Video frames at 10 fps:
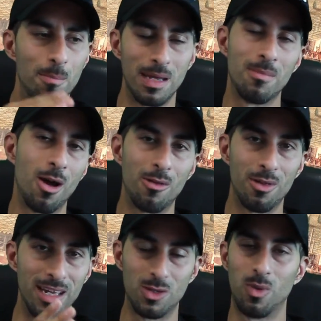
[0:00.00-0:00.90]
Big
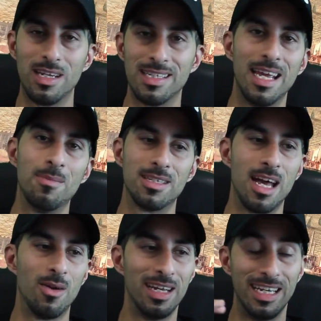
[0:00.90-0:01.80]
Mouth is what his name is
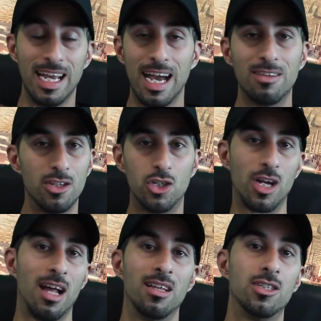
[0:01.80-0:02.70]
now. He had to
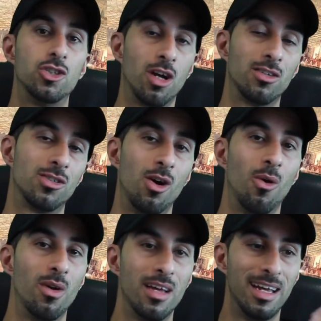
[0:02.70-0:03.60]
challenge Jon Snow.